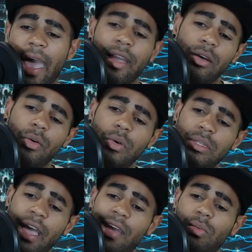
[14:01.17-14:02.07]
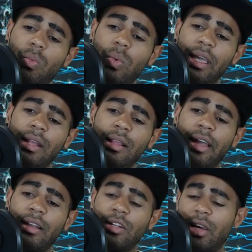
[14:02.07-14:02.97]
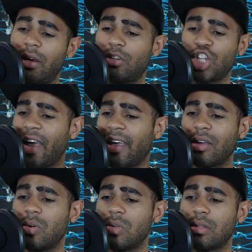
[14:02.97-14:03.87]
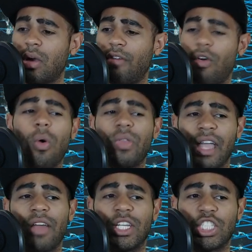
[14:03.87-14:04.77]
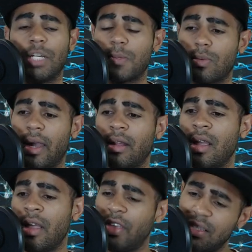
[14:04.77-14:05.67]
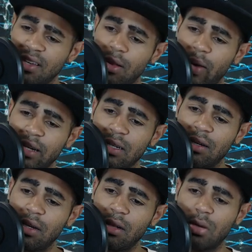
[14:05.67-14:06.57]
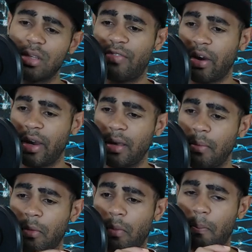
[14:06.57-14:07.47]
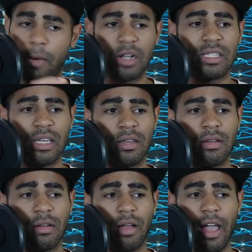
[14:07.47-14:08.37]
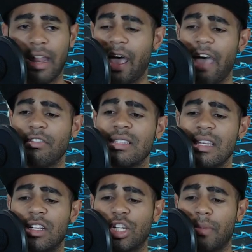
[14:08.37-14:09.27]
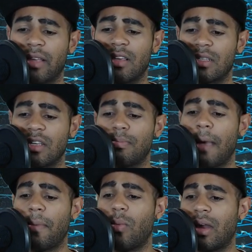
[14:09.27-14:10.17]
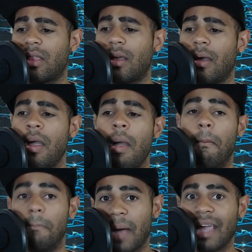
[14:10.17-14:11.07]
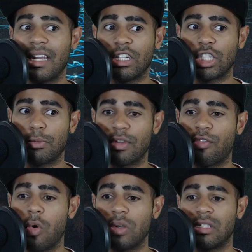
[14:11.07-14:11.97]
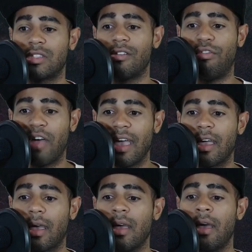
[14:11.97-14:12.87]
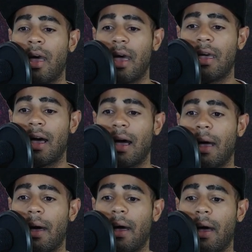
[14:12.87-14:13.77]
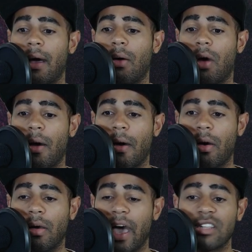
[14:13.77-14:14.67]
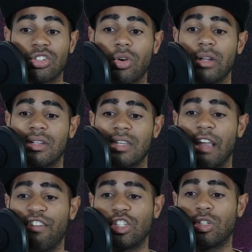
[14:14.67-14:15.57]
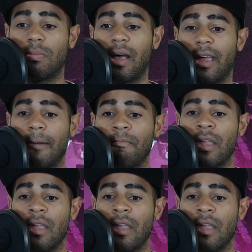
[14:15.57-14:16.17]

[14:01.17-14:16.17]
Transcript: angles and weird like uh, triangles of all the other ships, right? The silhouette looks very boxy, and I haven't seen a ship like this. This might be one of the mining ships. Of course, it's surveying a, uh, a, a, a asteroid to see if it should mine.